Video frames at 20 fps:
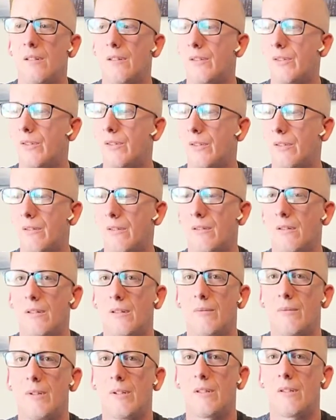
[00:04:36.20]
So
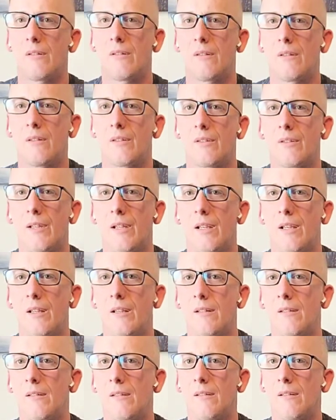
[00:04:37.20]
there we go, there's that.
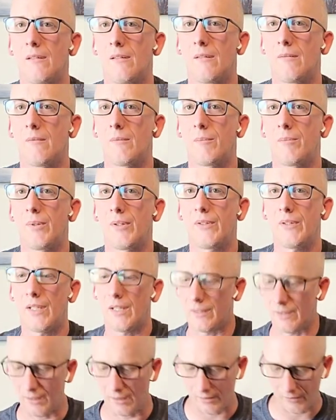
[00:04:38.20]
Put
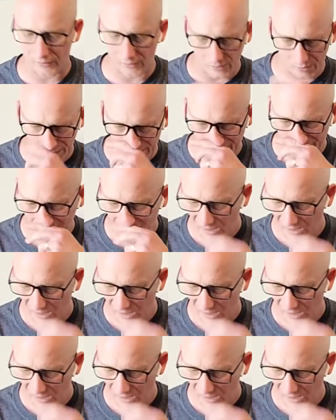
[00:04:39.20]
that there for you.